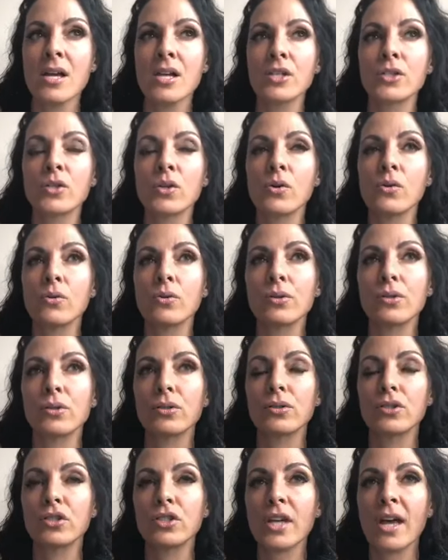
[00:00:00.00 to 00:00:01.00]
So
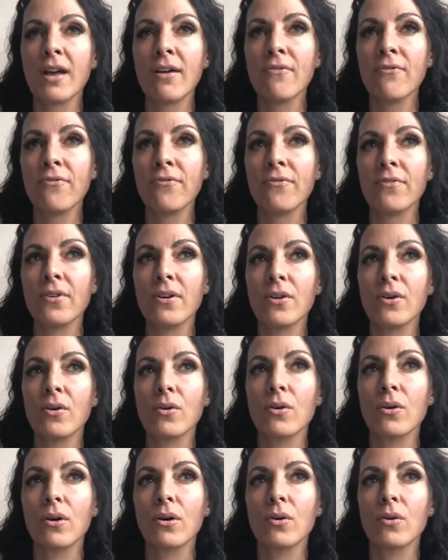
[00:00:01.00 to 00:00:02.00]
Jeff
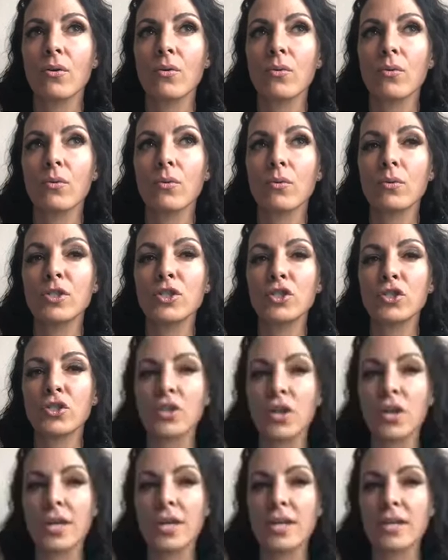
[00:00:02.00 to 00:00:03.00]
was
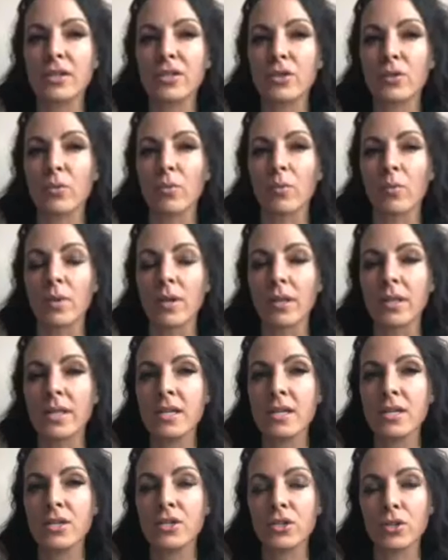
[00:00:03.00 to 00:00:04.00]
starting to
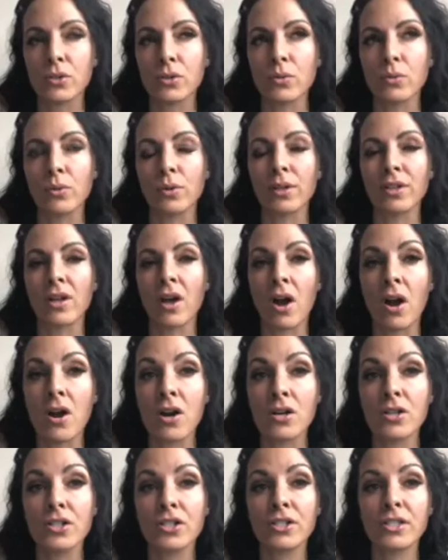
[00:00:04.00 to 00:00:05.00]
really do
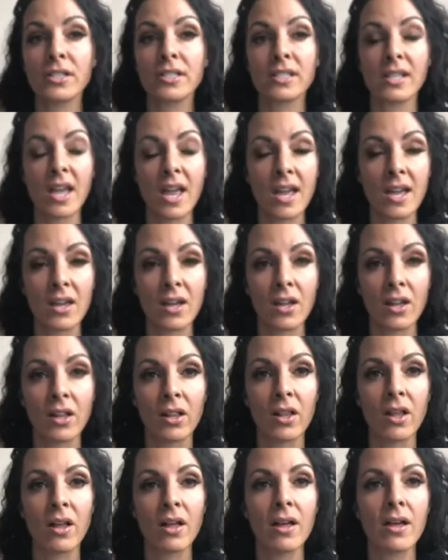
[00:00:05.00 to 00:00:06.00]
large
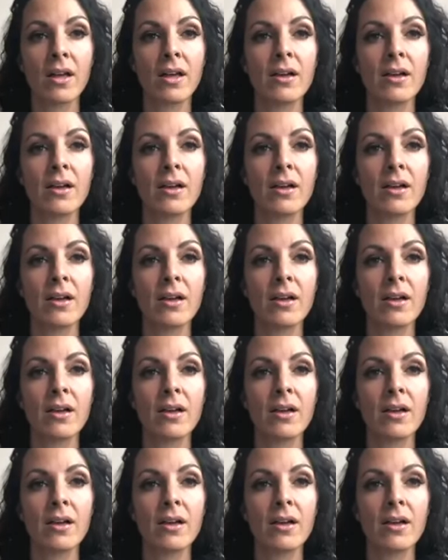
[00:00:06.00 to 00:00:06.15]
scale,